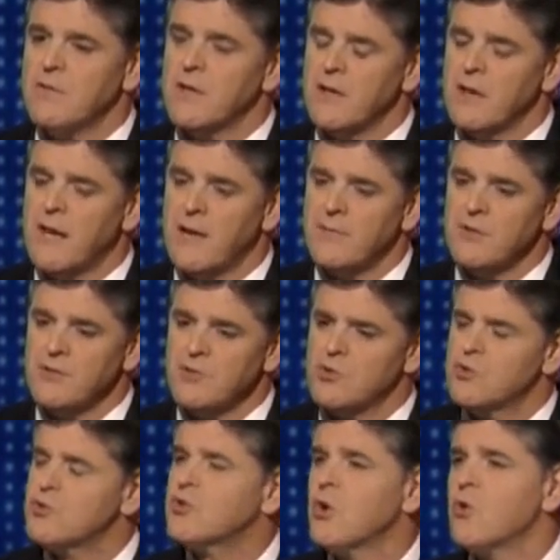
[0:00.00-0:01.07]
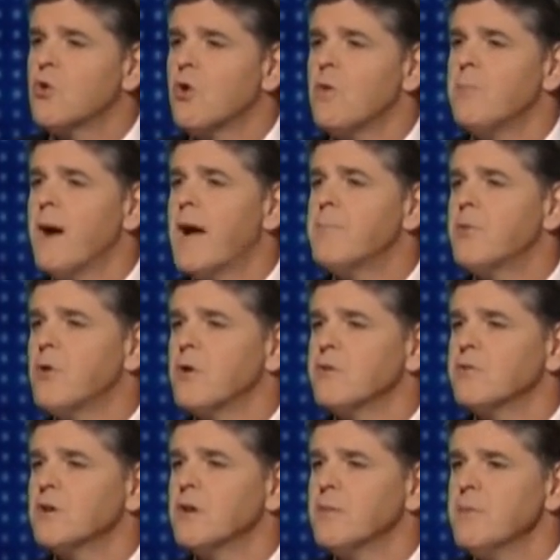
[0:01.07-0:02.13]
They're going to have this so-called
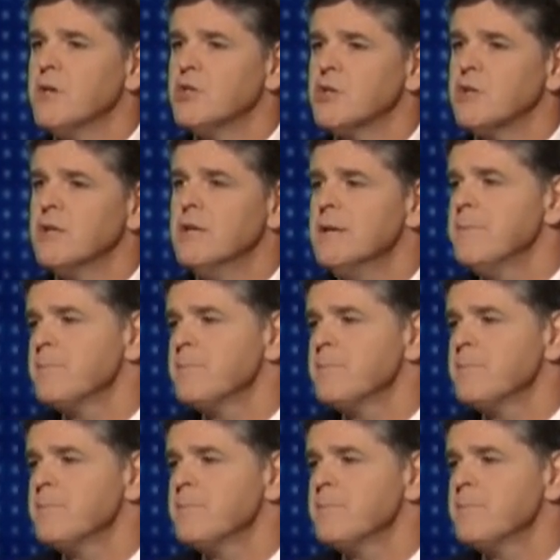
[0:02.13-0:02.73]
bipartisan commission,